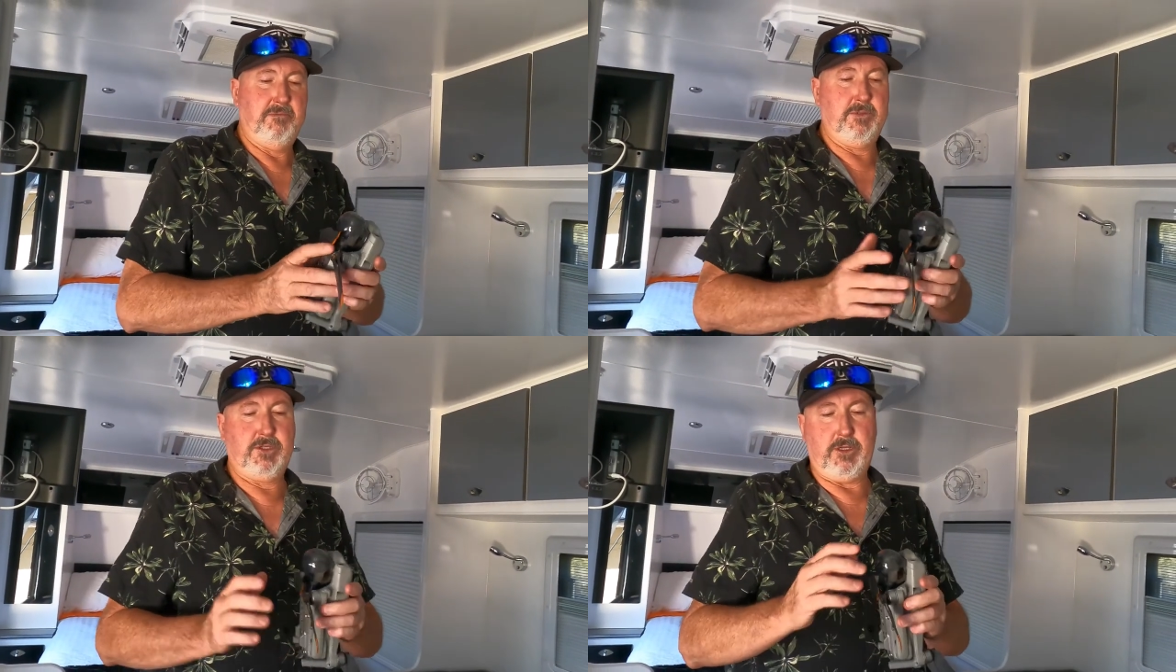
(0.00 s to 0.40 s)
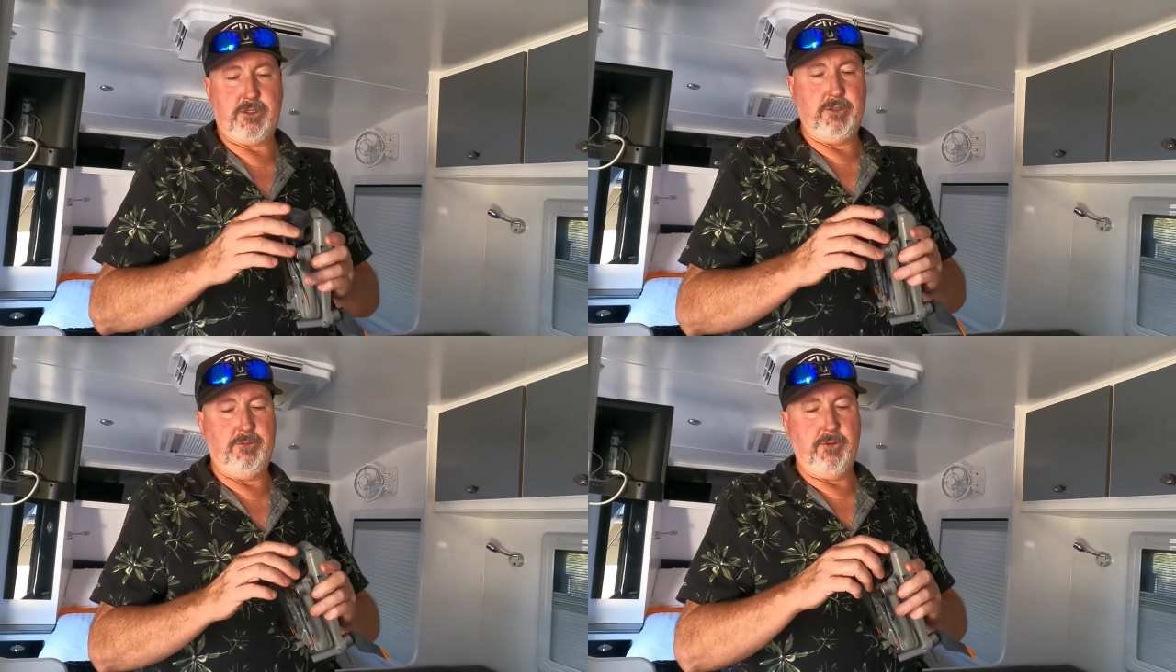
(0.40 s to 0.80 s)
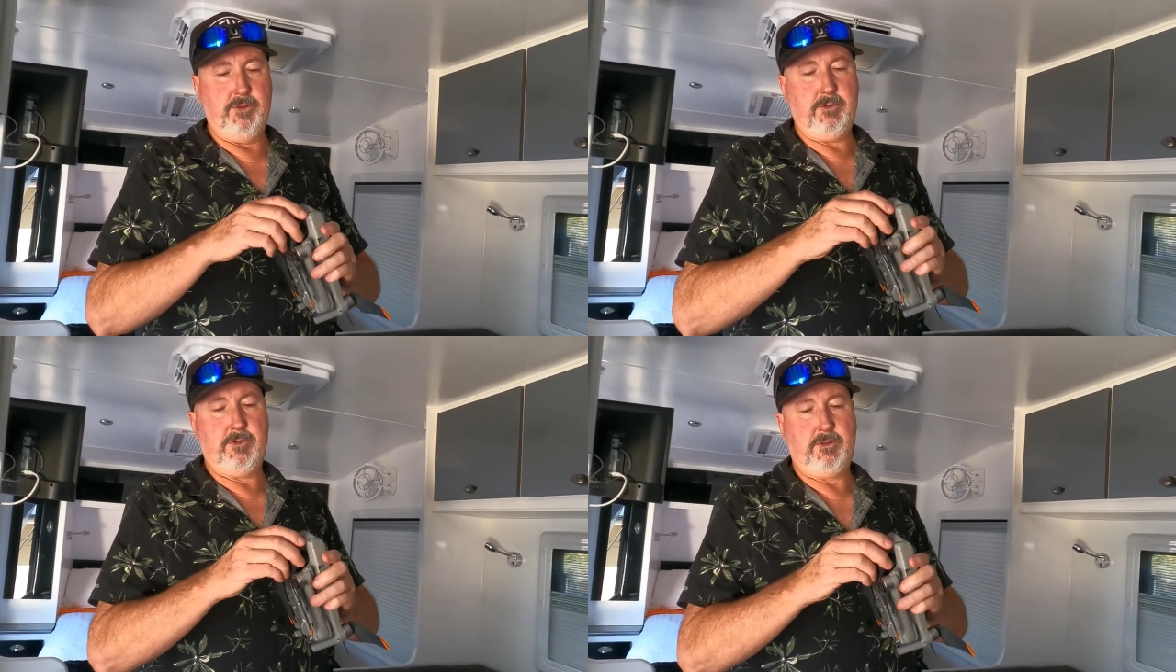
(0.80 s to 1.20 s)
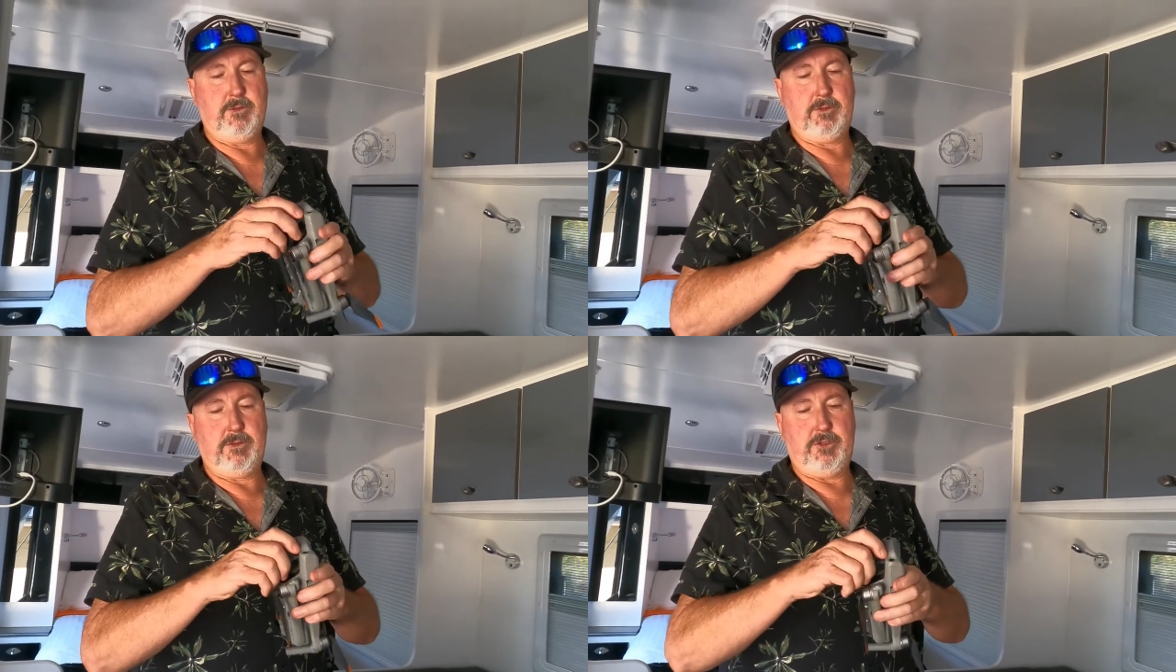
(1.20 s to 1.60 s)
So simple.
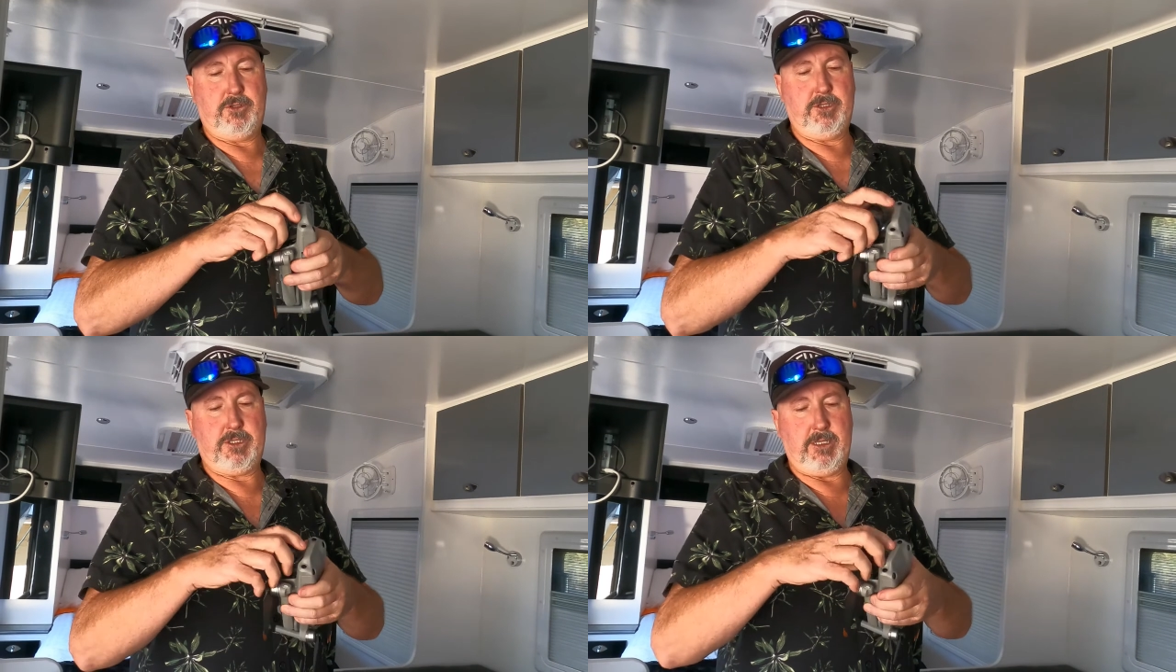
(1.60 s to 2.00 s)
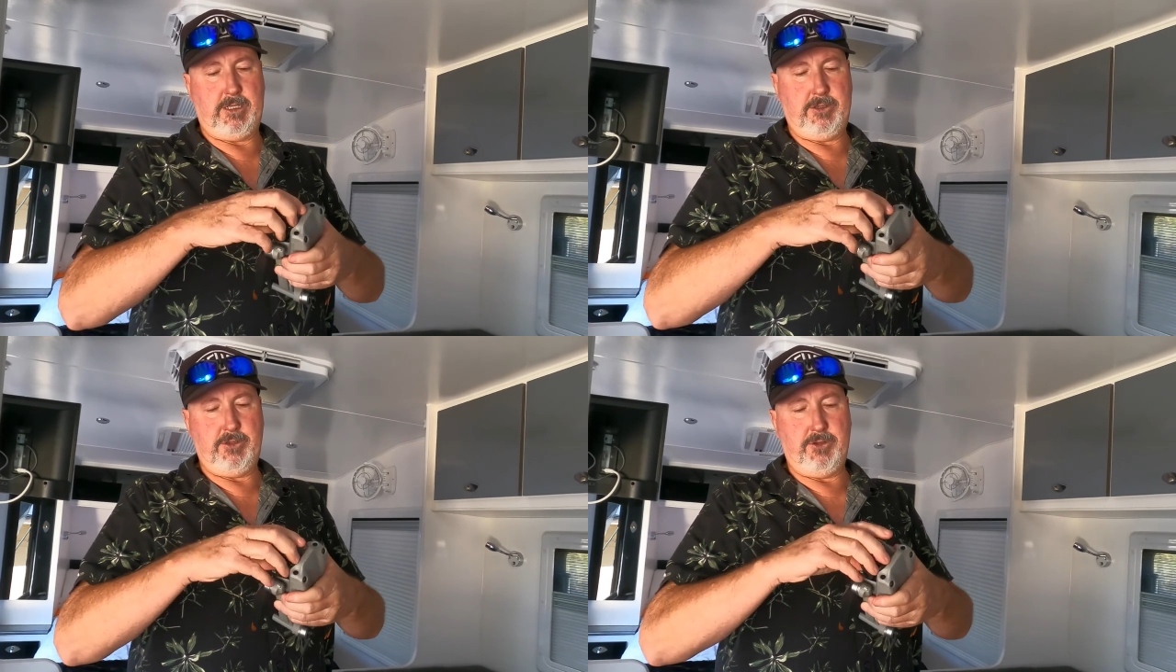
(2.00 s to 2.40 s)
Just pull